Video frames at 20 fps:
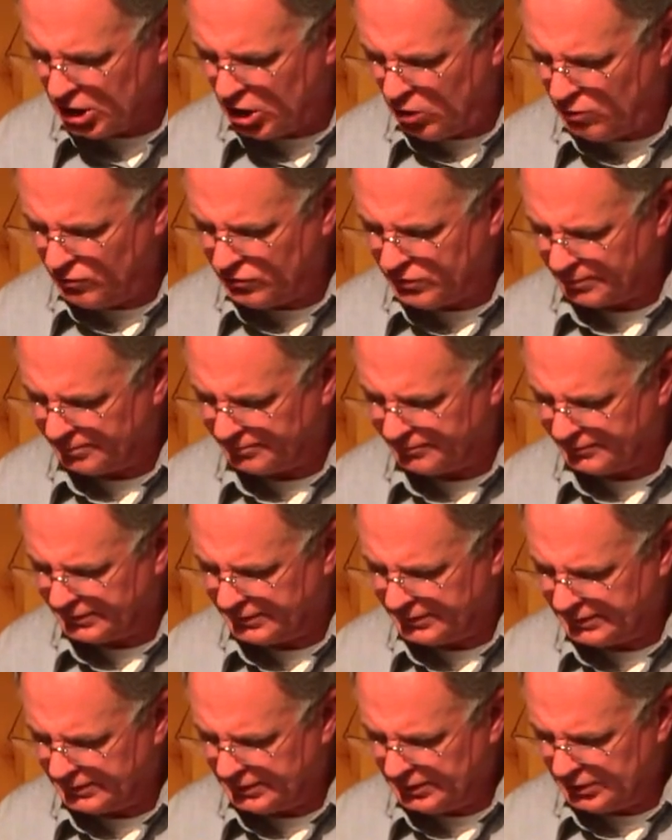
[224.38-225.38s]
of them.
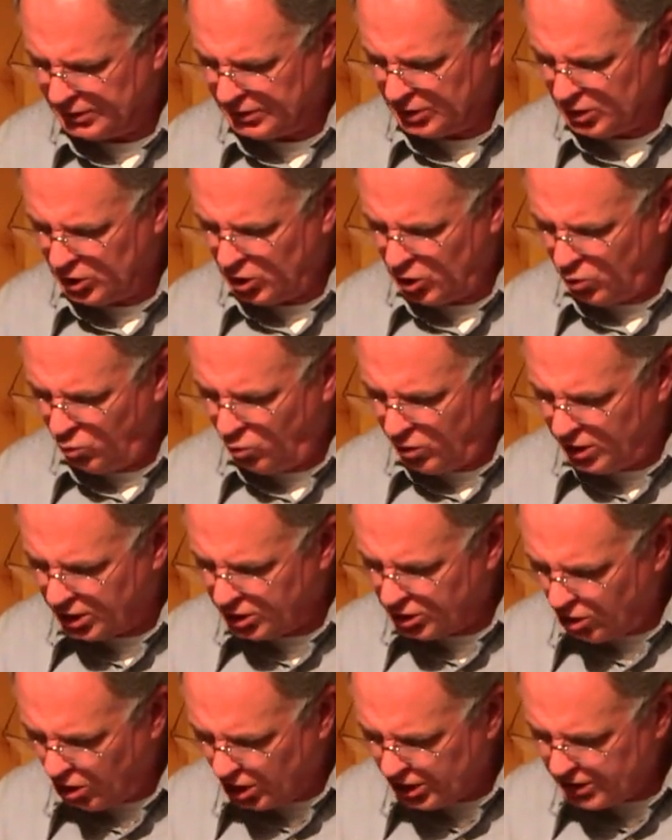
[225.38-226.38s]
We're to
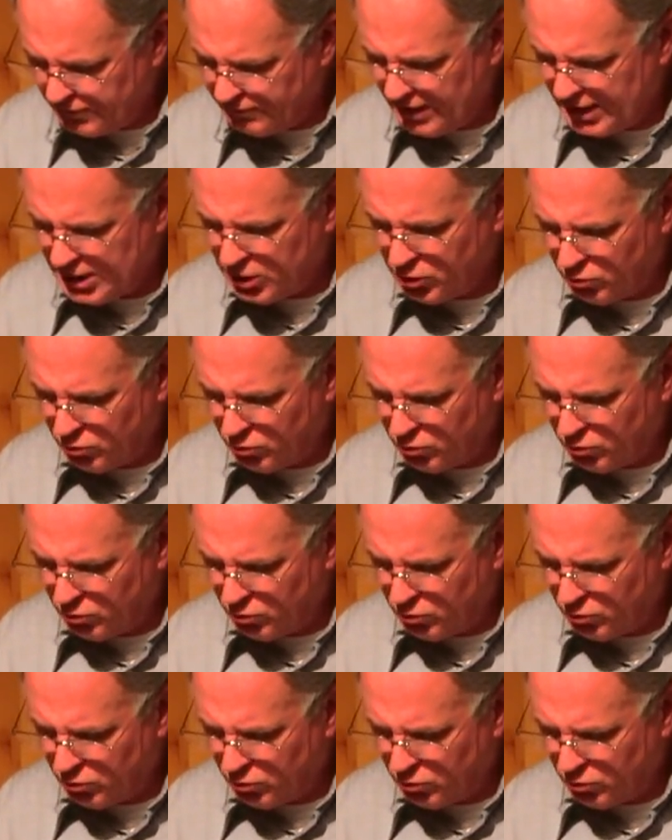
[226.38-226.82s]
cultivate